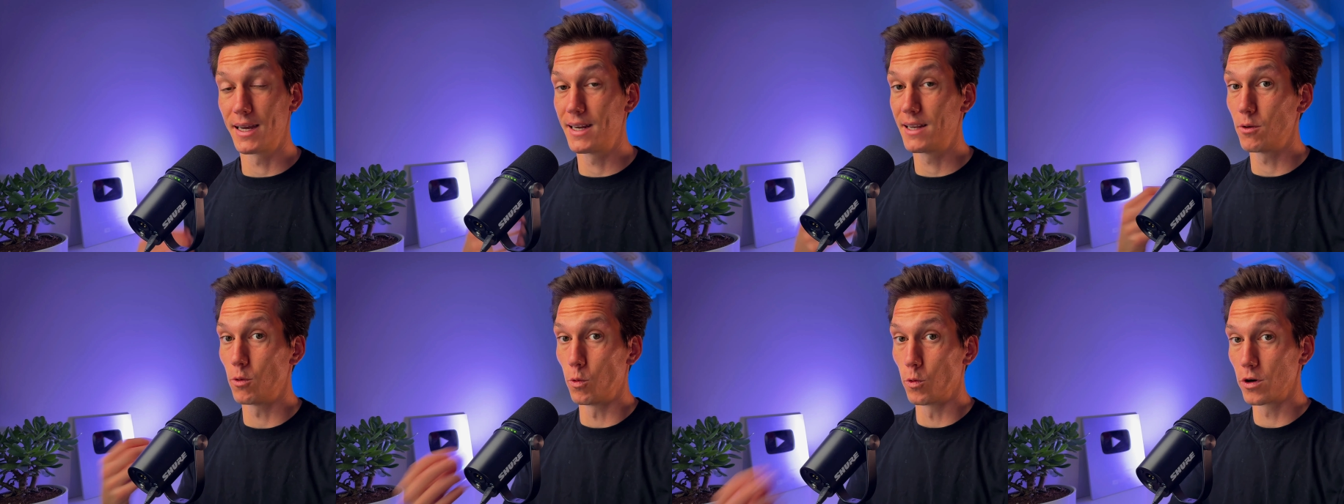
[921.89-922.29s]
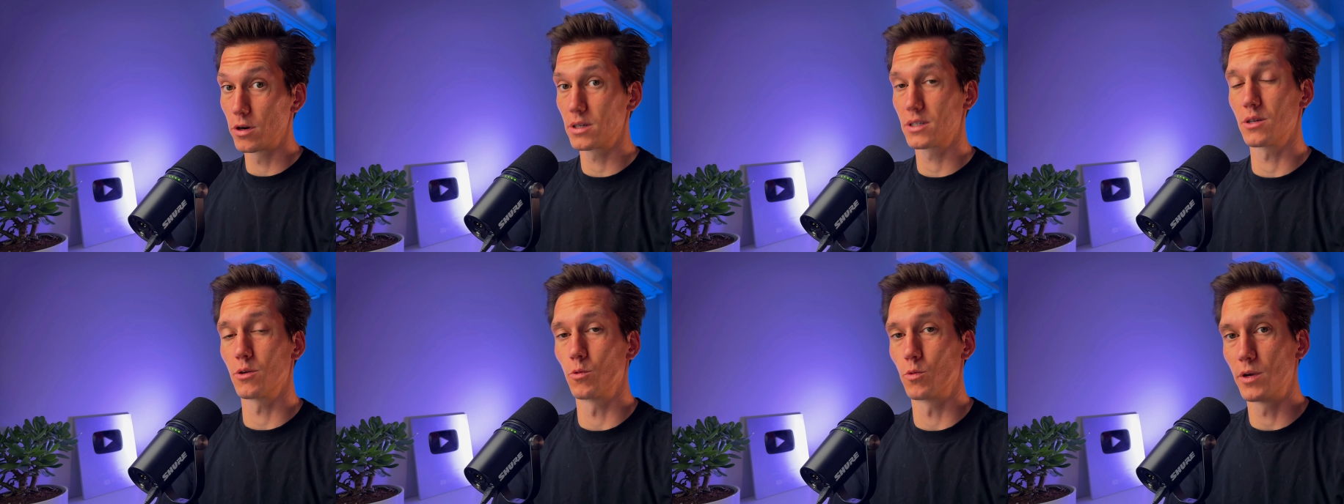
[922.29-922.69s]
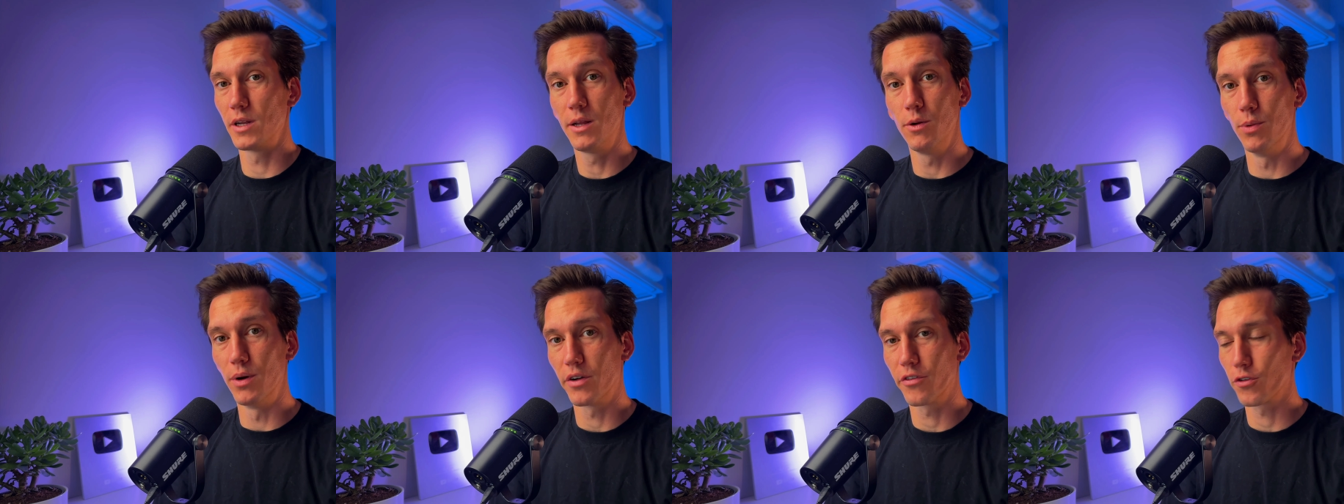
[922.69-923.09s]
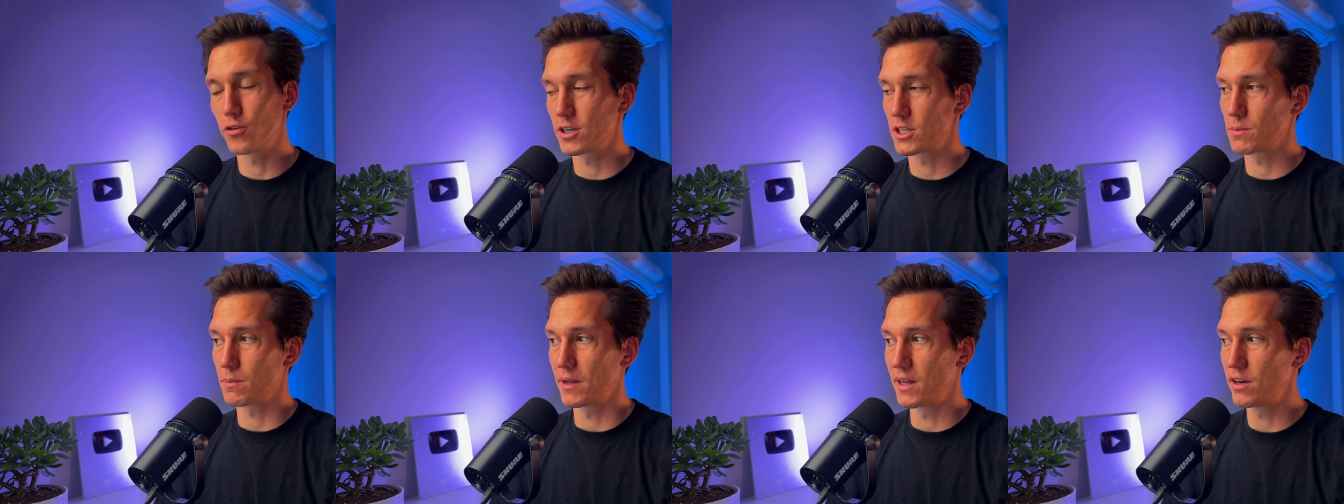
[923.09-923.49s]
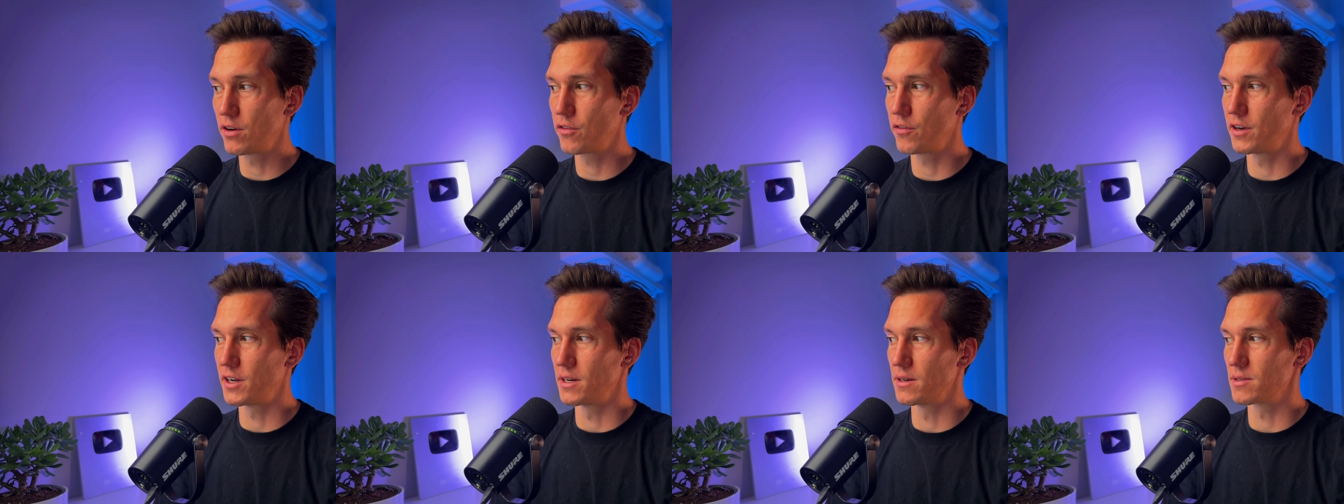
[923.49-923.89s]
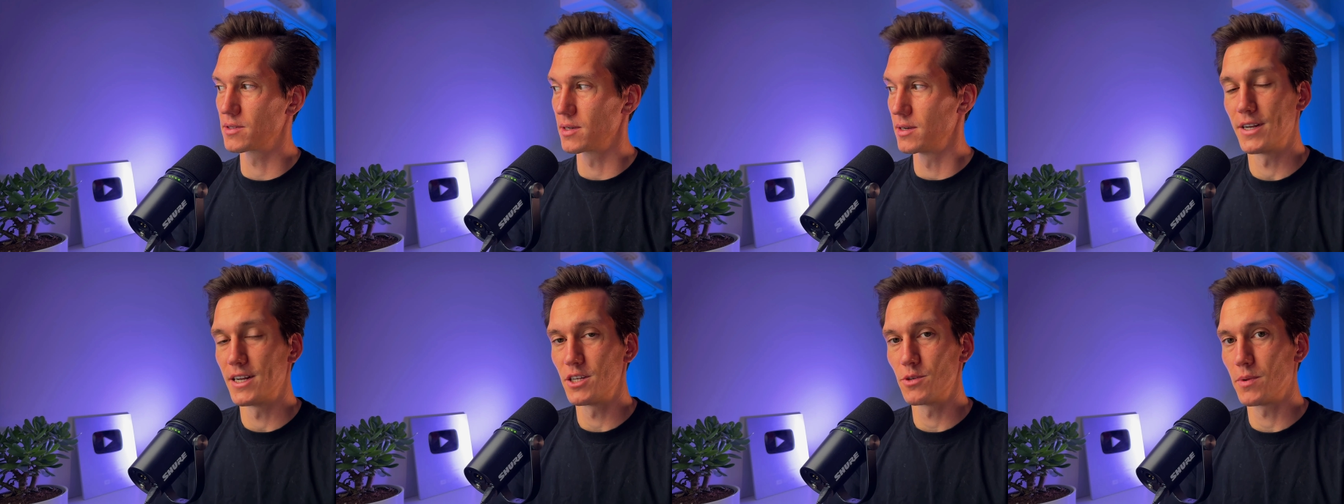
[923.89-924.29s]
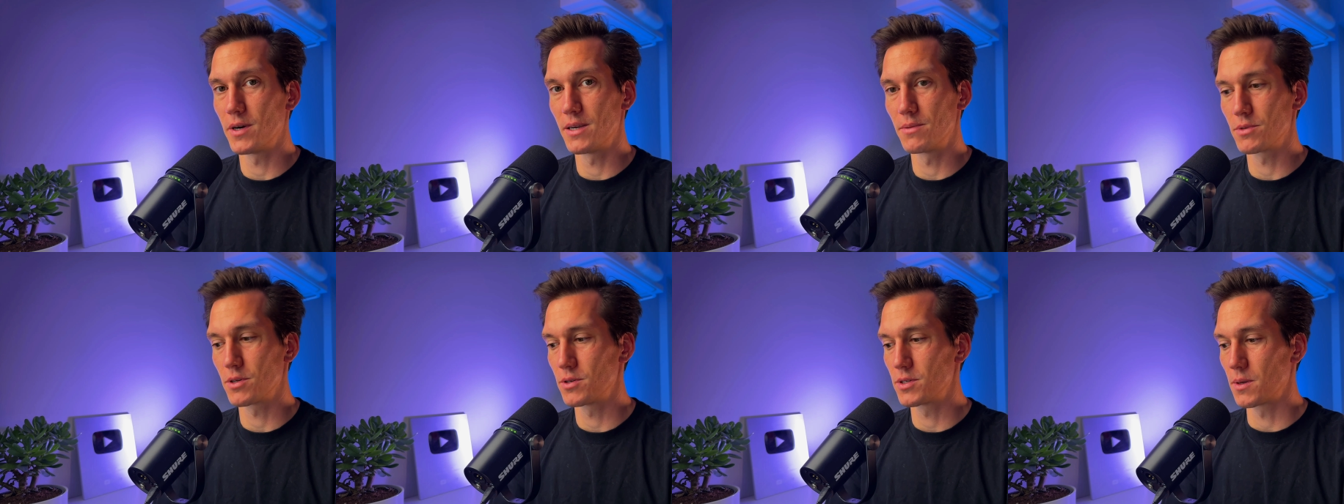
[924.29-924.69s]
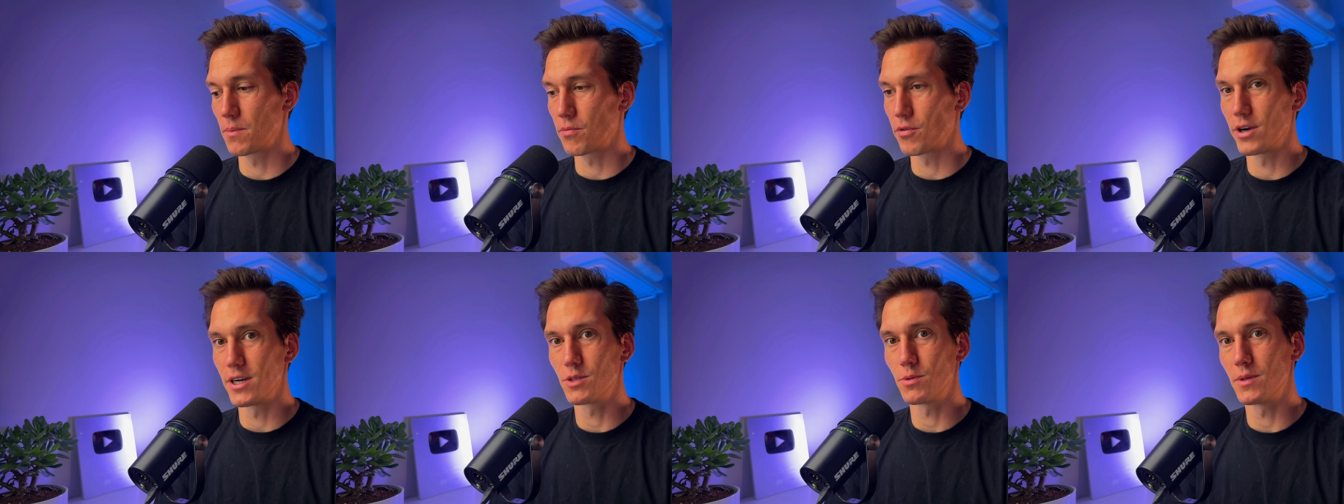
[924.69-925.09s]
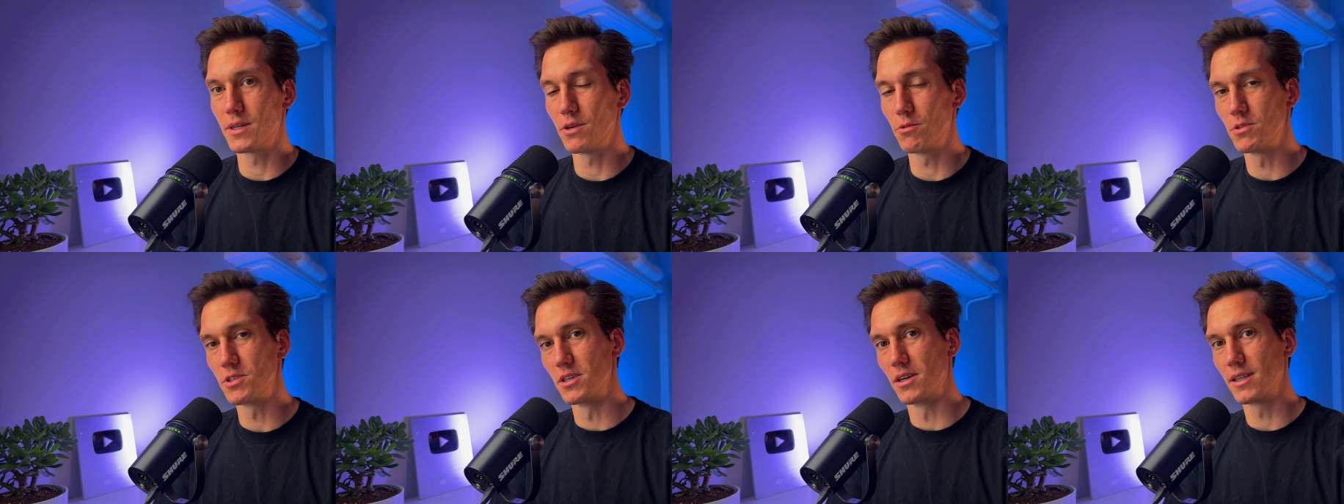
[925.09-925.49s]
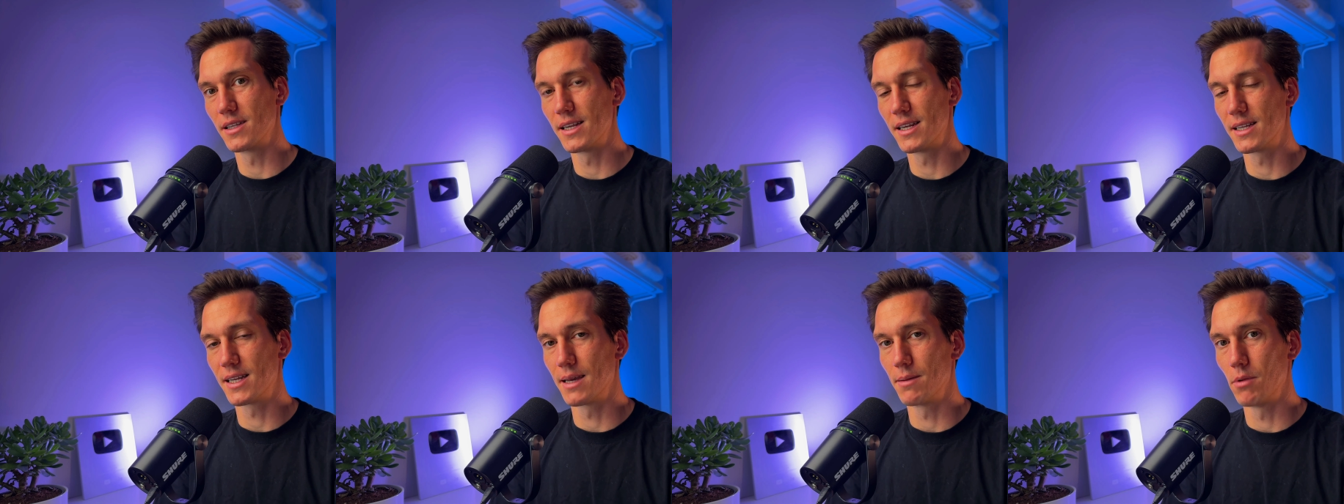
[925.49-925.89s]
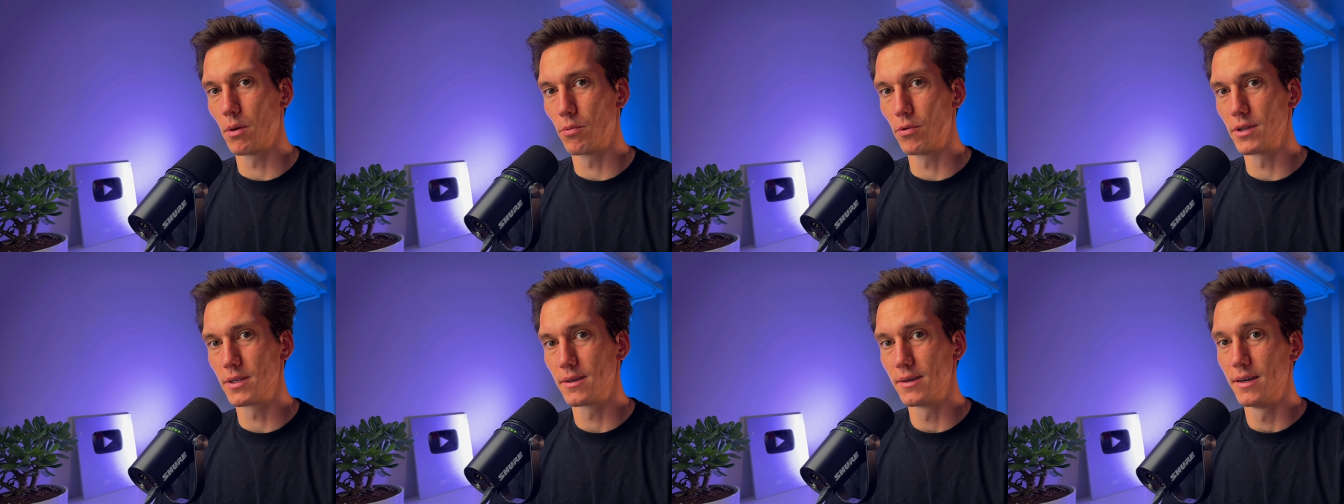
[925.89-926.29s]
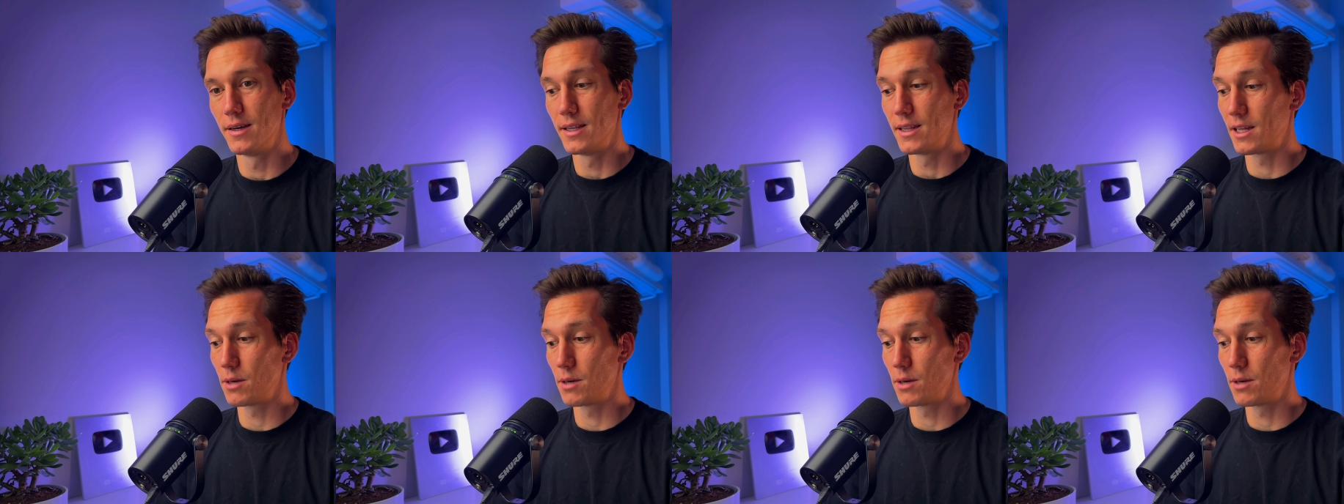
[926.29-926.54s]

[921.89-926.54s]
And it works really well for explainer videos. So that is why I'm so surprised with the result that it came up with.